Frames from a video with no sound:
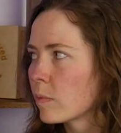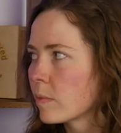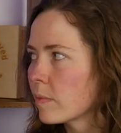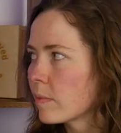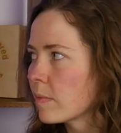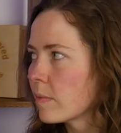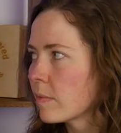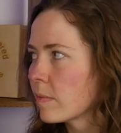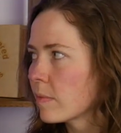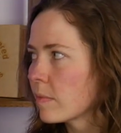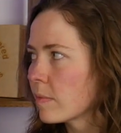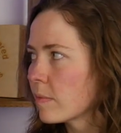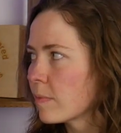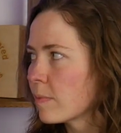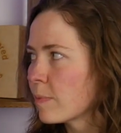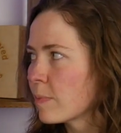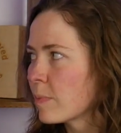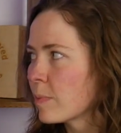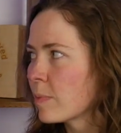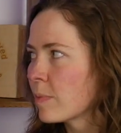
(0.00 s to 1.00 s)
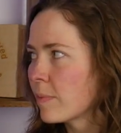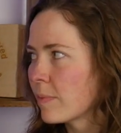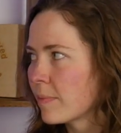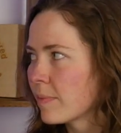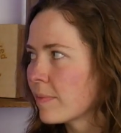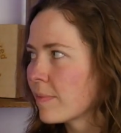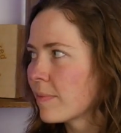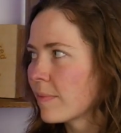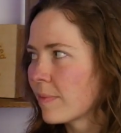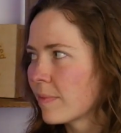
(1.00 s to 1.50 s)

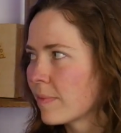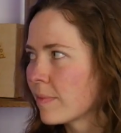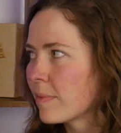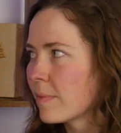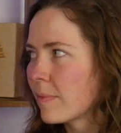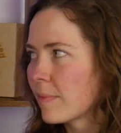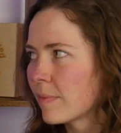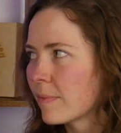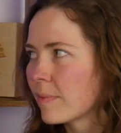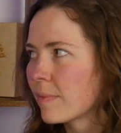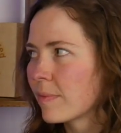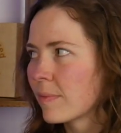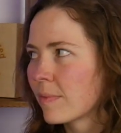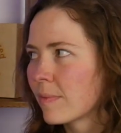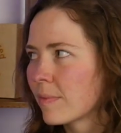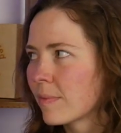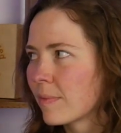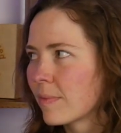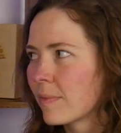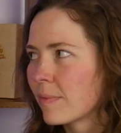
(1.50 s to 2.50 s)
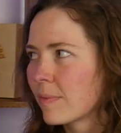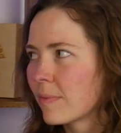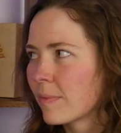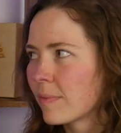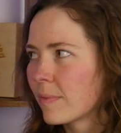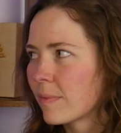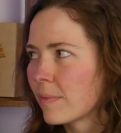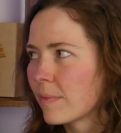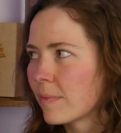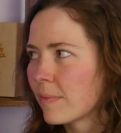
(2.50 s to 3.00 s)

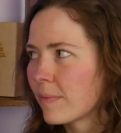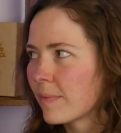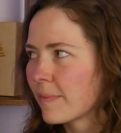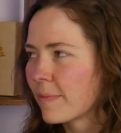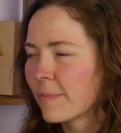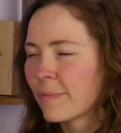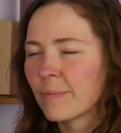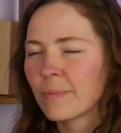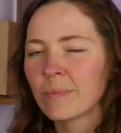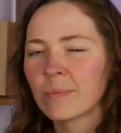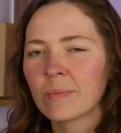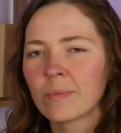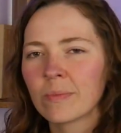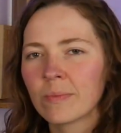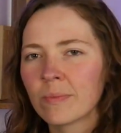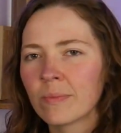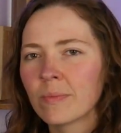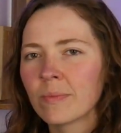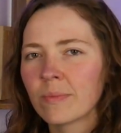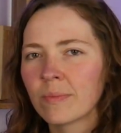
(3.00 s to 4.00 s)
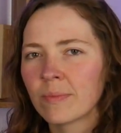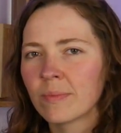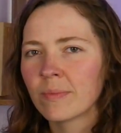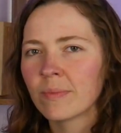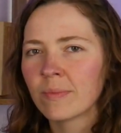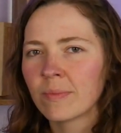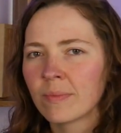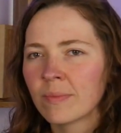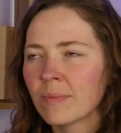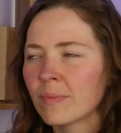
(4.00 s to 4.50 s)

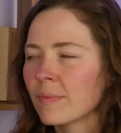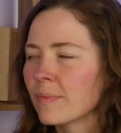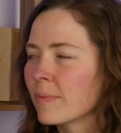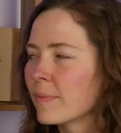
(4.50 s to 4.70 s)
(silent)